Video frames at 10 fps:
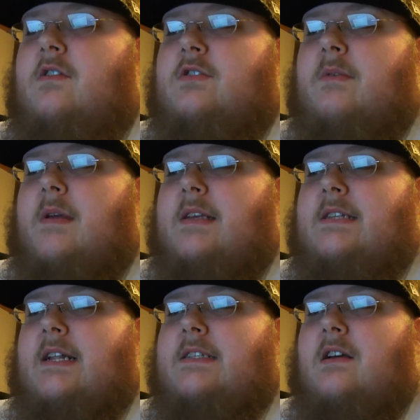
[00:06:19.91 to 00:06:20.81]
So I'm
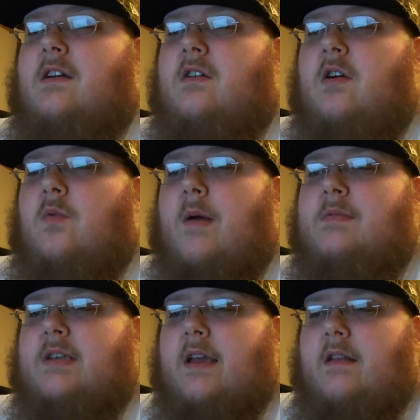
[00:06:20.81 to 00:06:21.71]
guessing that's a, a
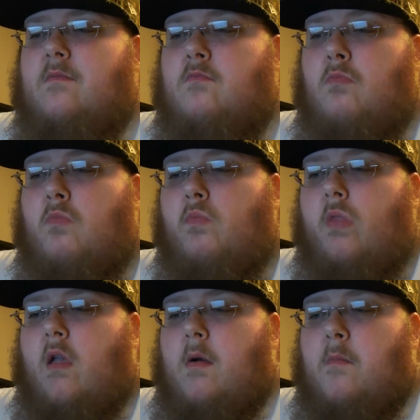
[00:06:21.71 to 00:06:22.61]
website,
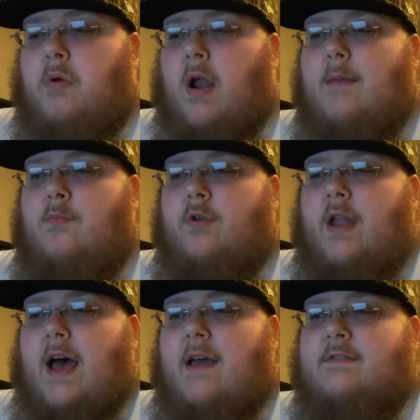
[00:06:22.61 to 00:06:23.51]

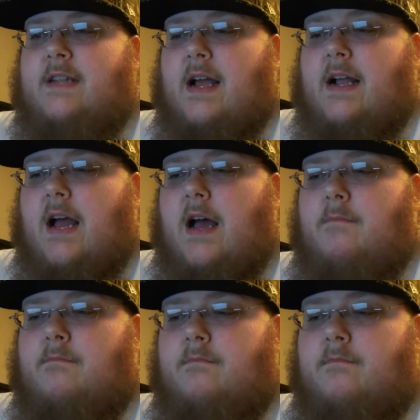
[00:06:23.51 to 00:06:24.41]

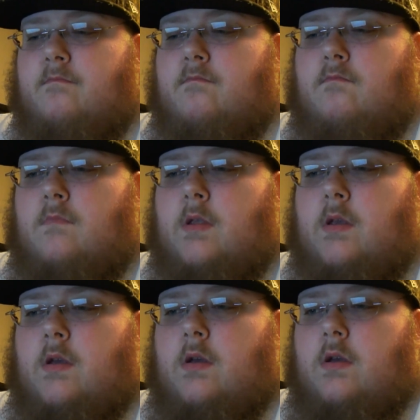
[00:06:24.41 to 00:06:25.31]
primalknives.com.
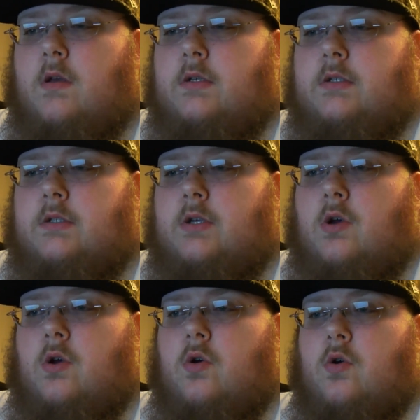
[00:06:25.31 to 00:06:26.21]

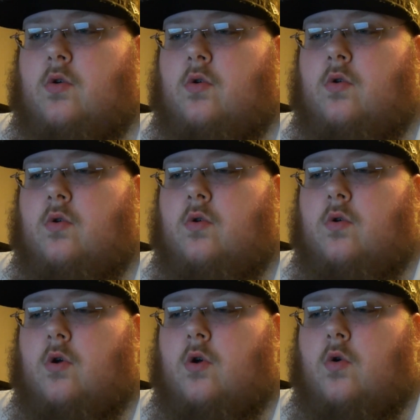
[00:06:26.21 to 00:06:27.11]
So
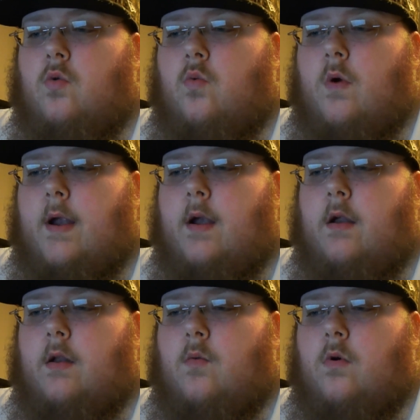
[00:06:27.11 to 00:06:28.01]
where
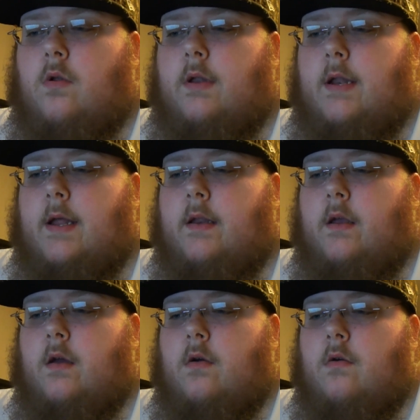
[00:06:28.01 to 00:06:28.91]
in the world did that
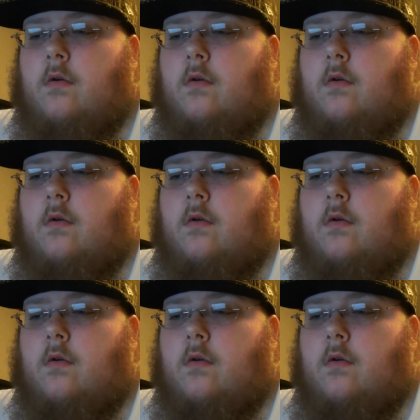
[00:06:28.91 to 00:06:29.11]
go?